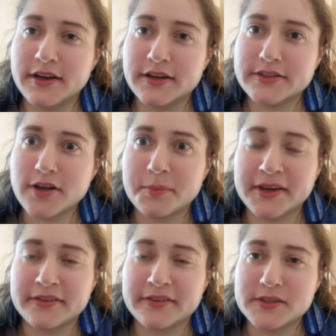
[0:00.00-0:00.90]

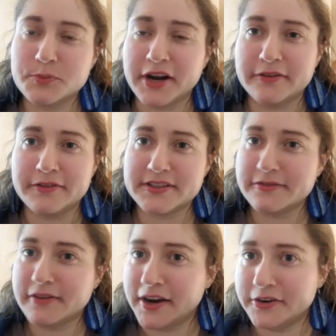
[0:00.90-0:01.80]
stopping the spread of this
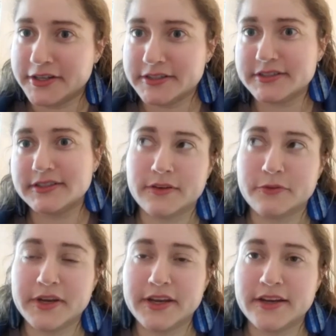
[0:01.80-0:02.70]
virus.
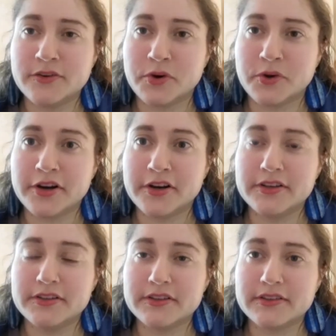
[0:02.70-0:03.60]
If we ignore
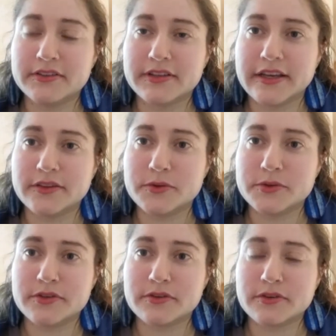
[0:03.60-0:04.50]
like
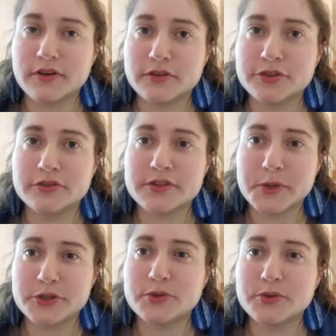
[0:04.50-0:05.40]
those cultural,
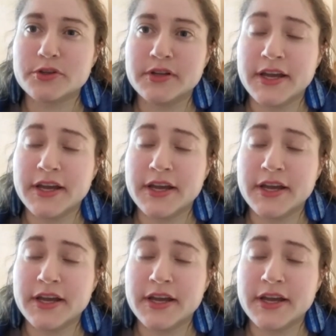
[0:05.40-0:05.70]
spiritual,